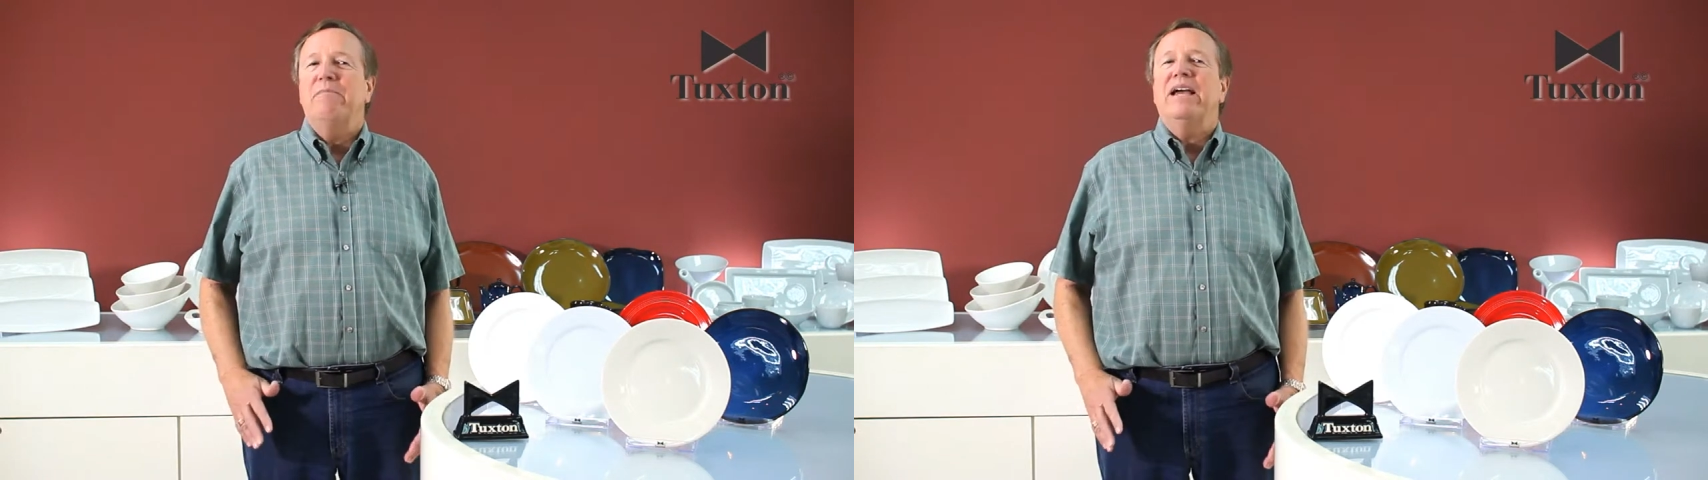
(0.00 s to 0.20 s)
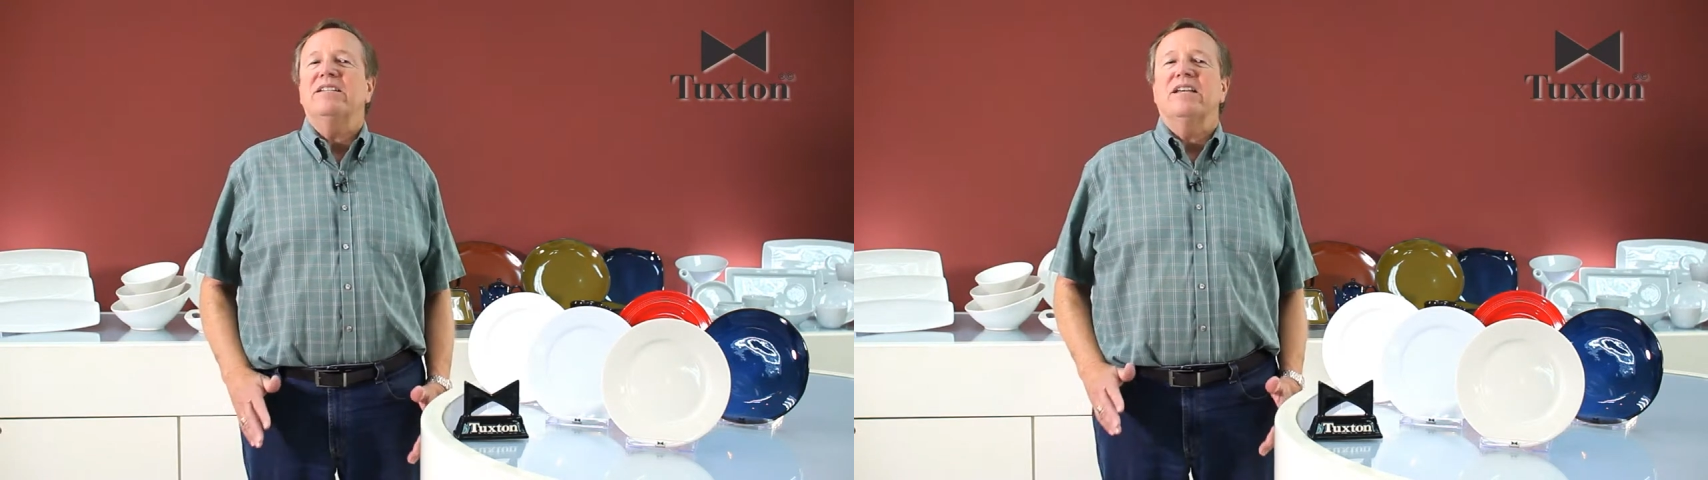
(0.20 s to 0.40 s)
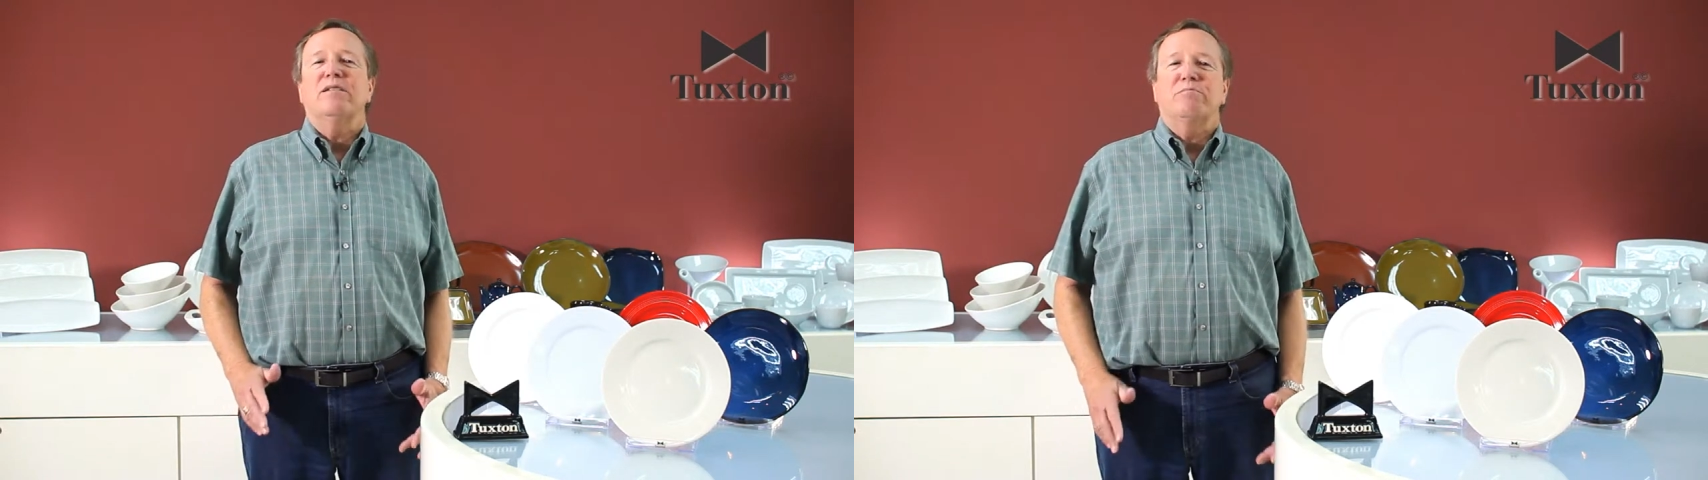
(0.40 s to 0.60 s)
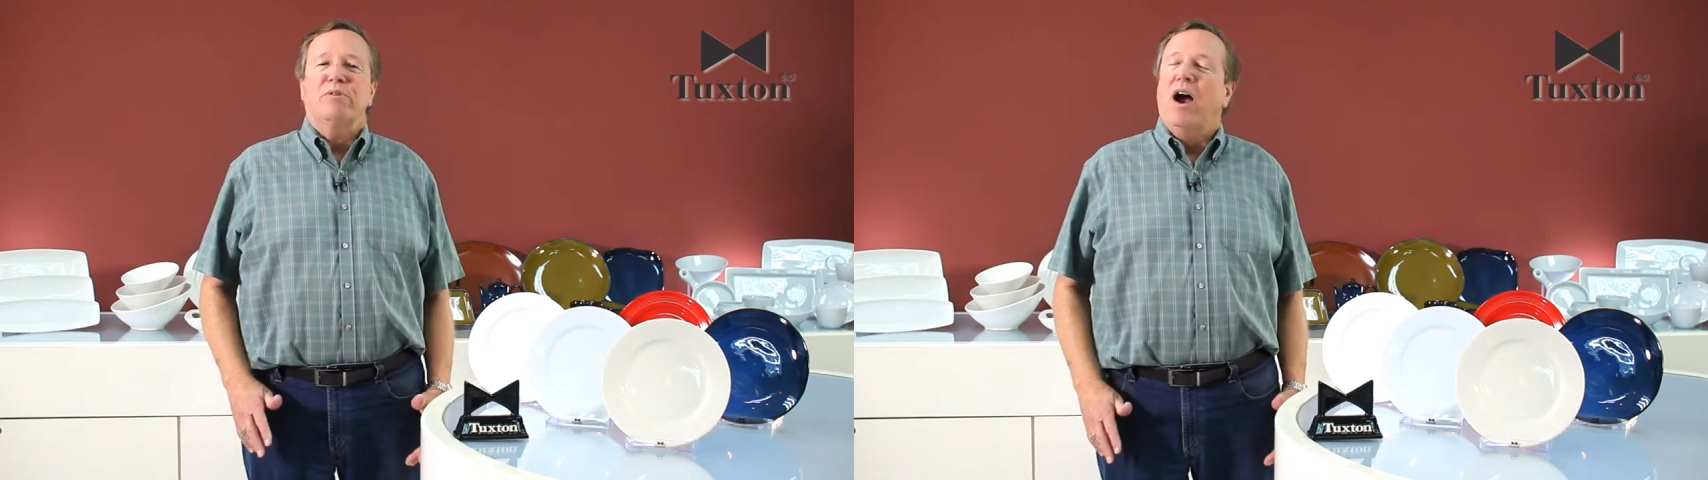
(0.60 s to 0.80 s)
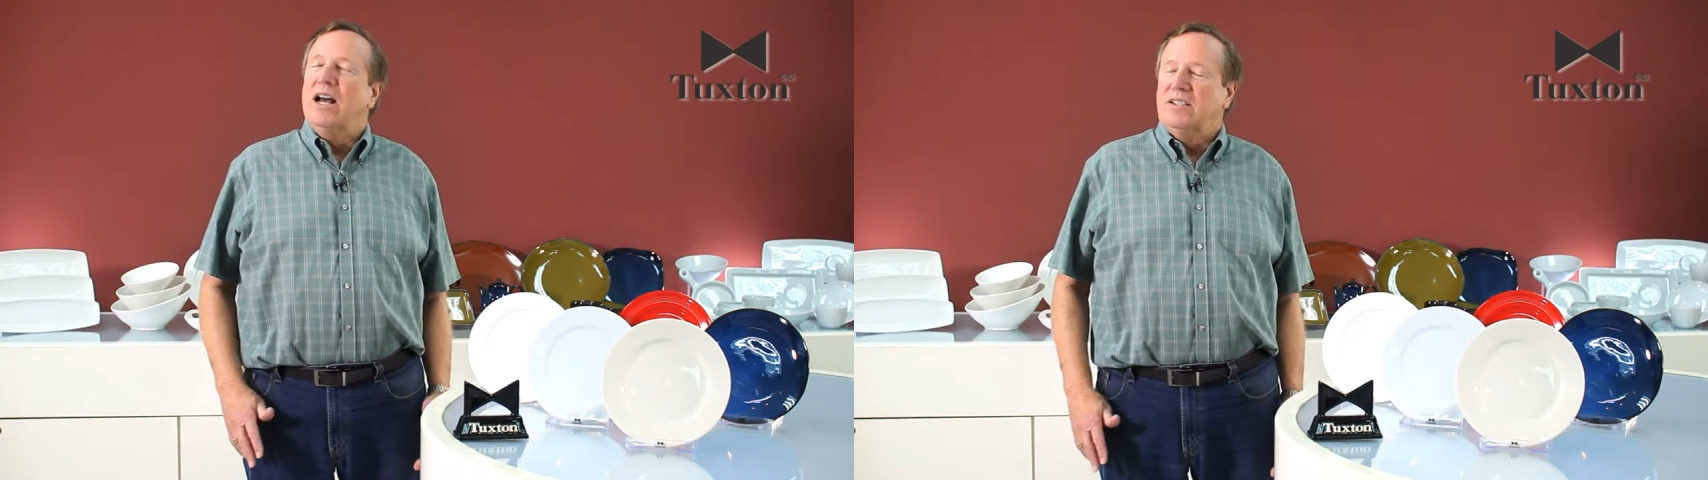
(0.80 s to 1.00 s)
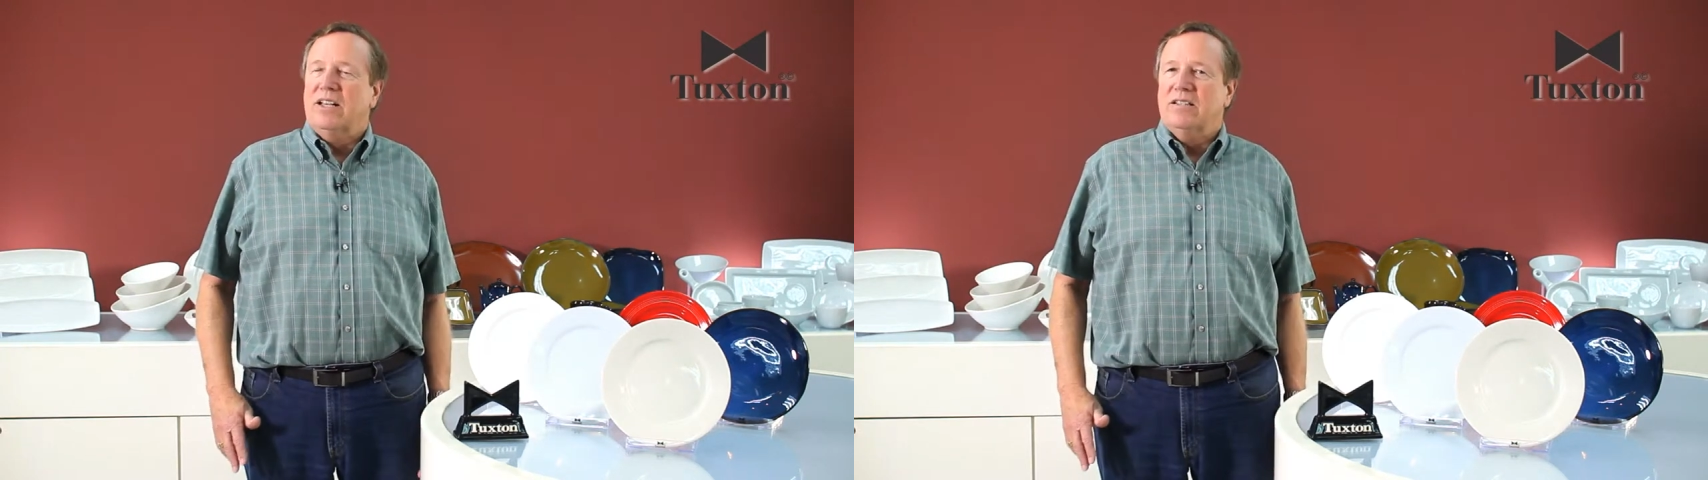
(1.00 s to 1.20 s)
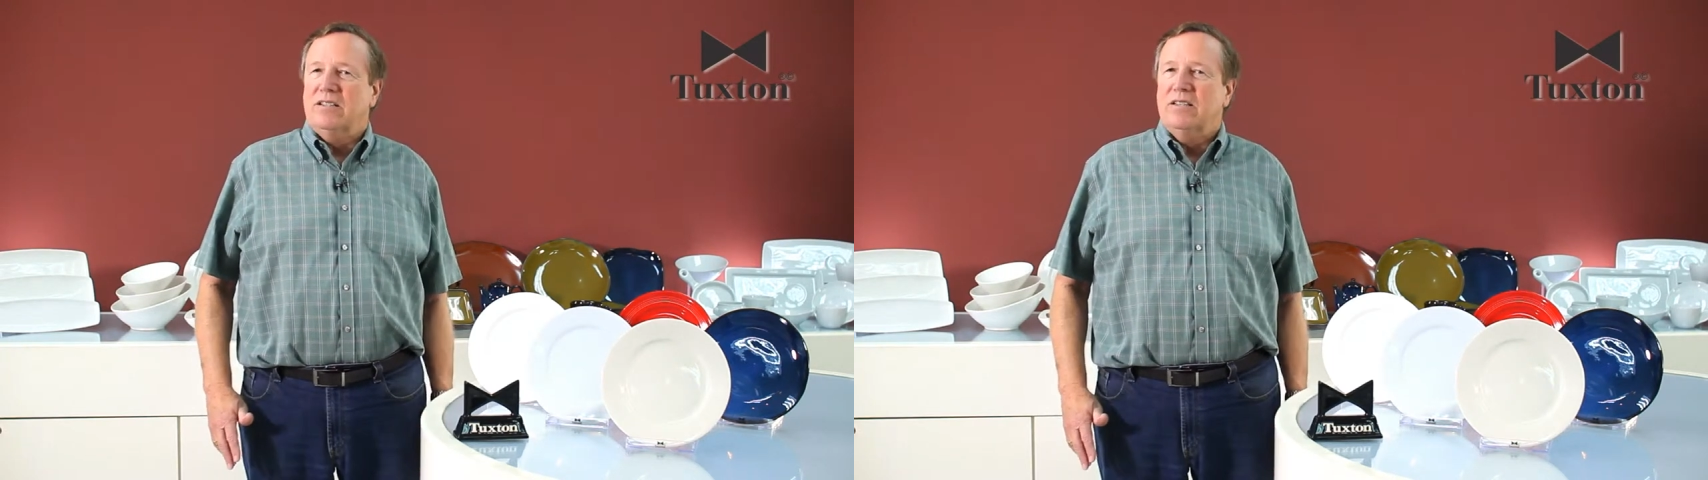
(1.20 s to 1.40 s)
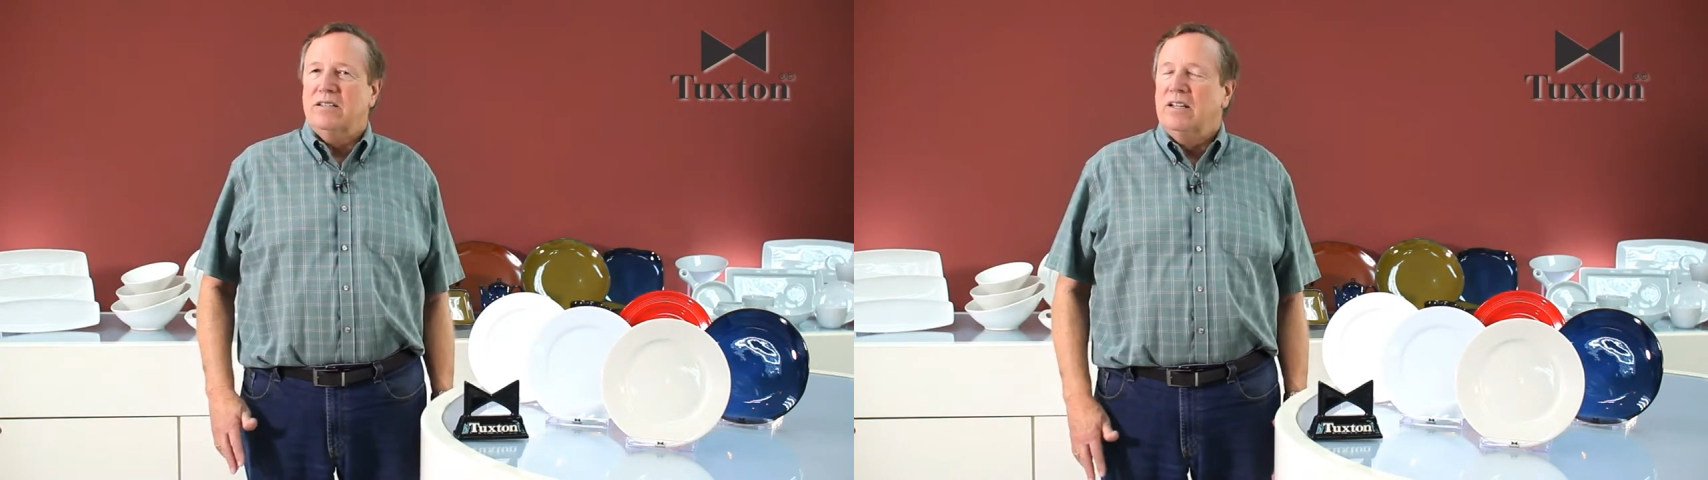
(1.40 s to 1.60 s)
basic
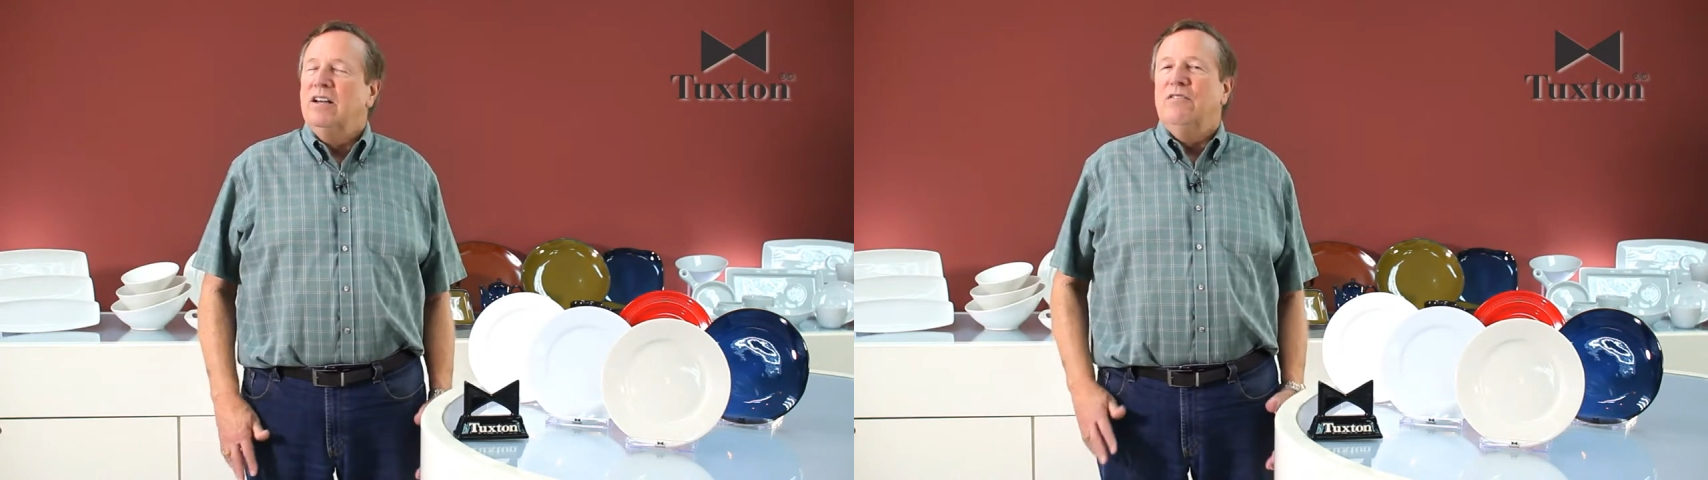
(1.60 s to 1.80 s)
processes